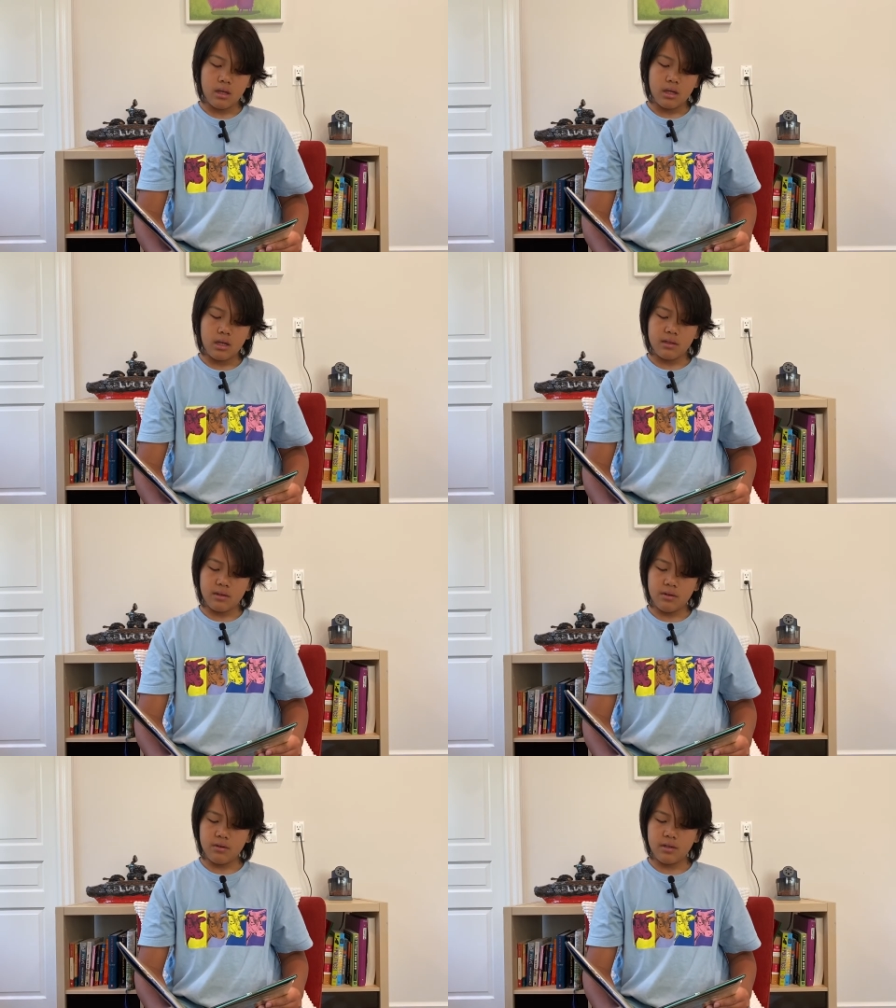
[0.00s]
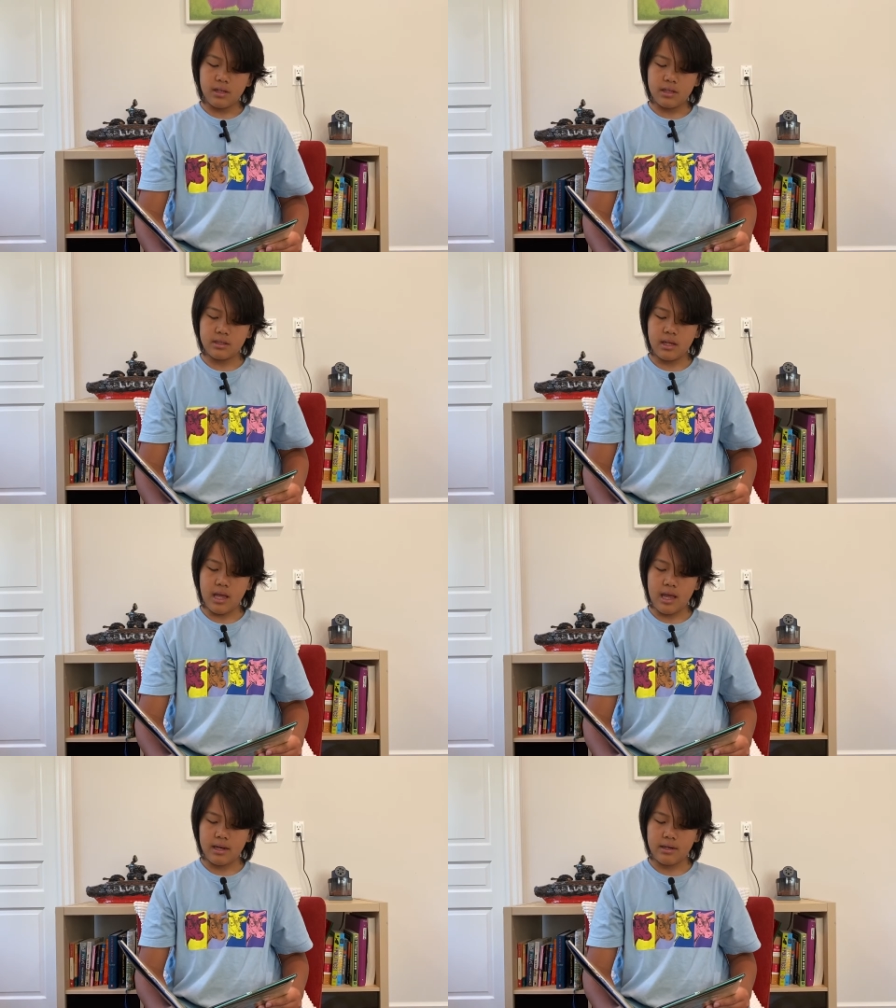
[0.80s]
He turned his
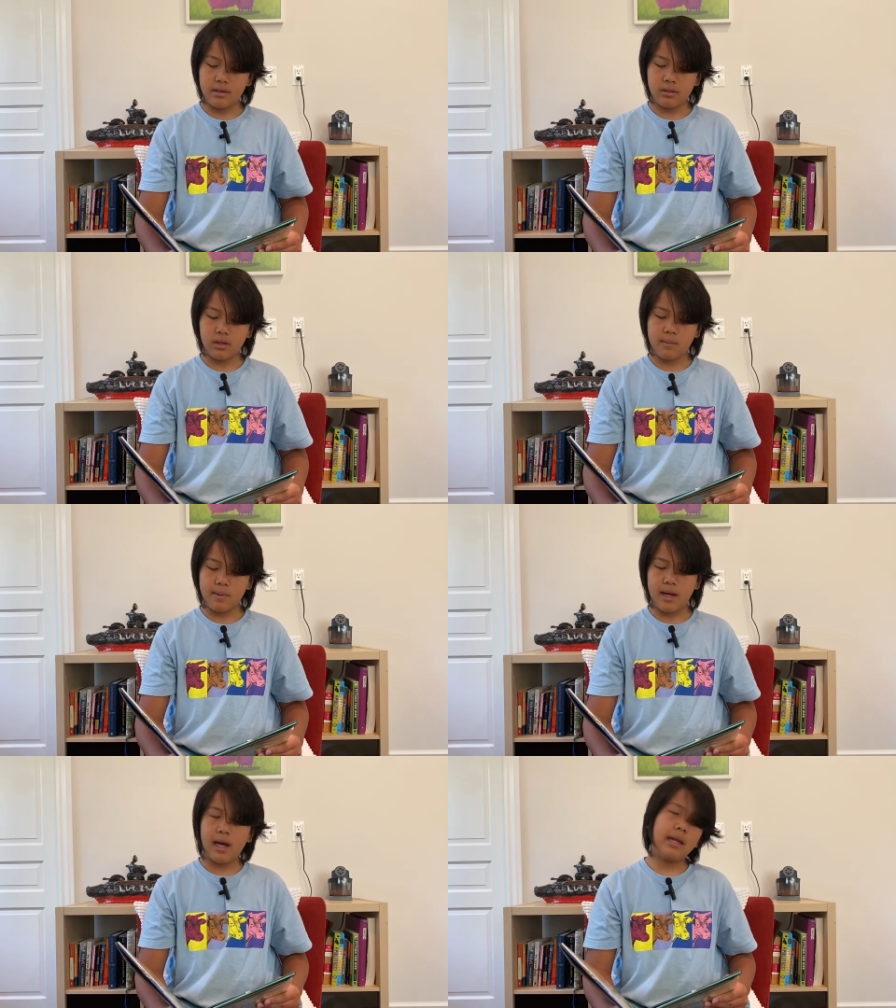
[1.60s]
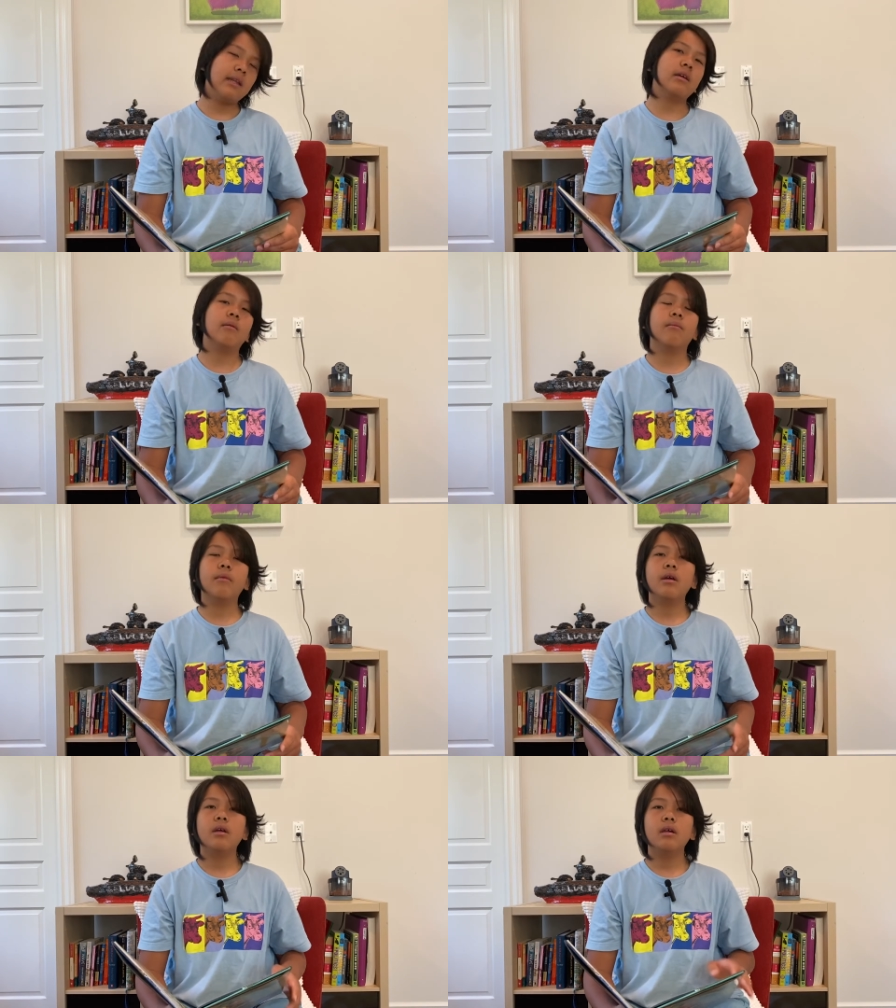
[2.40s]
head to look behind him,
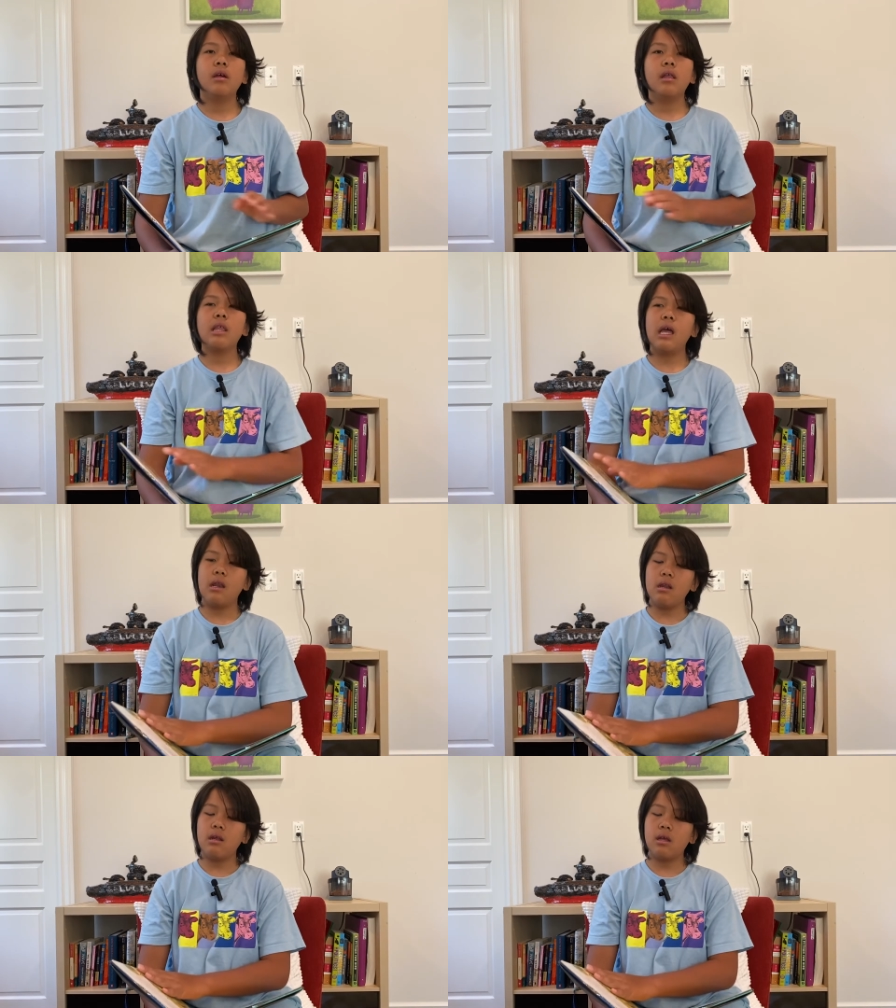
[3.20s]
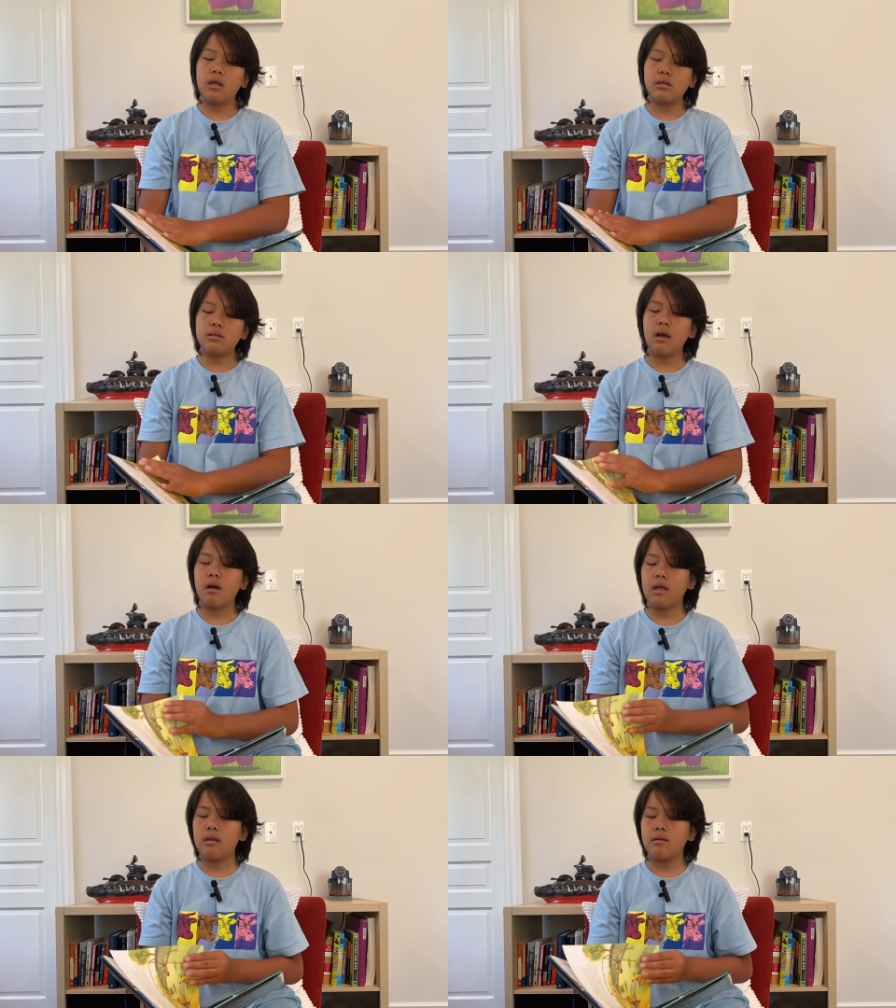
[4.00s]
and then he saw it.